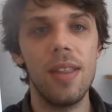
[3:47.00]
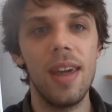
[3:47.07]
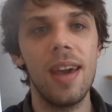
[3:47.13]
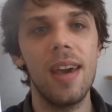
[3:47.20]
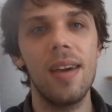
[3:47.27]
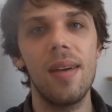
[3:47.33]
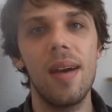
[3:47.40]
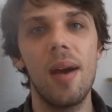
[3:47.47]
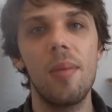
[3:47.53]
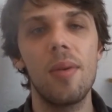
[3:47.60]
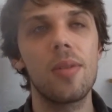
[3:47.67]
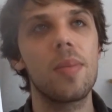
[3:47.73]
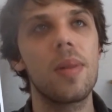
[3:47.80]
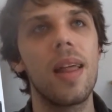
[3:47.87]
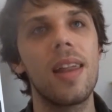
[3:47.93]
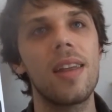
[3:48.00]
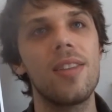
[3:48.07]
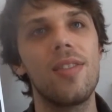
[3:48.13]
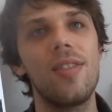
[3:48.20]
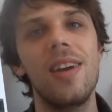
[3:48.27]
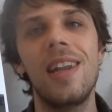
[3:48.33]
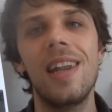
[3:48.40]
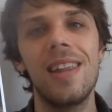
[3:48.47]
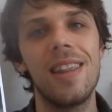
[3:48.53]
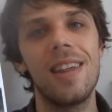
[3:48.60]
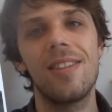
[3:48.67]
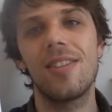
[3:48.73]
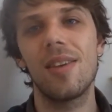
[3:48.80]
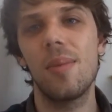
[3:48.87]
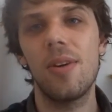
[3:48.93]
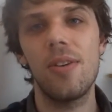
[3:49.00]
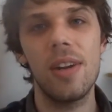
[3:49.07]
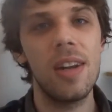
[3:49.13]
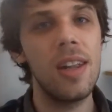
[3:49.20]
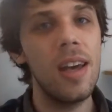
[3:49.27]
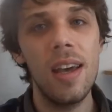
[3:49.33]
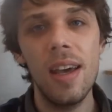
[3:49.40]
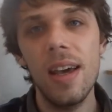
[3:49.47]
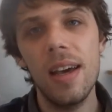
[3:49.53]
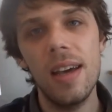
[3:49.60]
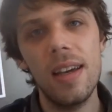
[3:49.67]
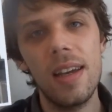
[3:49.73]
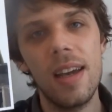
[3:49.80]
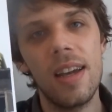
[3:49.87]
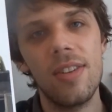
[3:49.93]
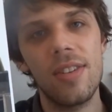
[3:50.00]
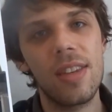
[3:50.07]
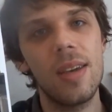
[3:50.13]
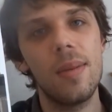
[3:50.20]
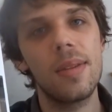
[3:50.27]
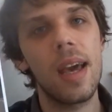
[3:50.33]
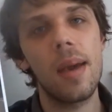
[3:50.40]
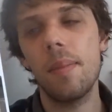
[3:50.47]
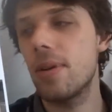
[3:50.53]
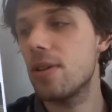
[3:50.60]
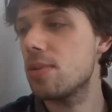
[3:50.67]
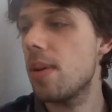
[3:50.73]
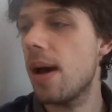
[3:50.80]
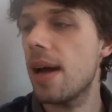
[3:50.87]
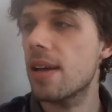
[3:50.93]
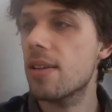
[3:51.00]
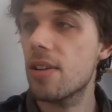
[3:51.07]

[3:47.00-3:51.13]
year. I was planning to read it this summer, and yeah, it just keeps getting pushed back.